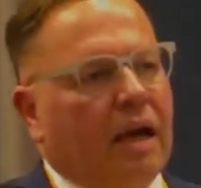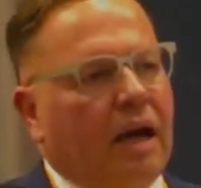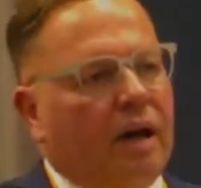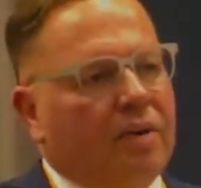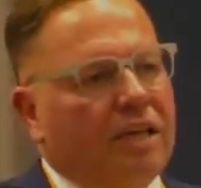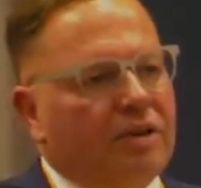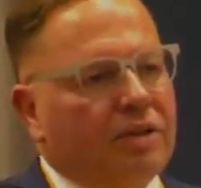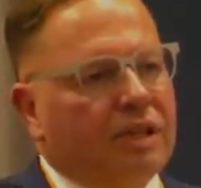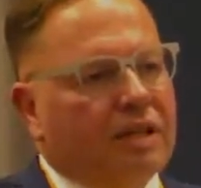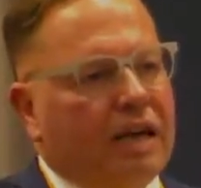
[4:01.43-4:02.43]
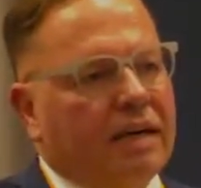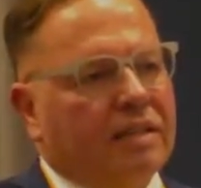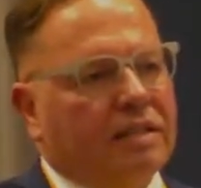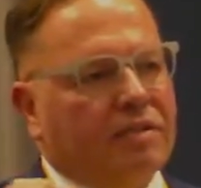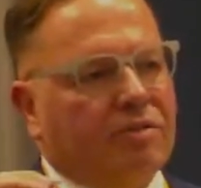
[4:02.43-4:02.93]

how are we using that as a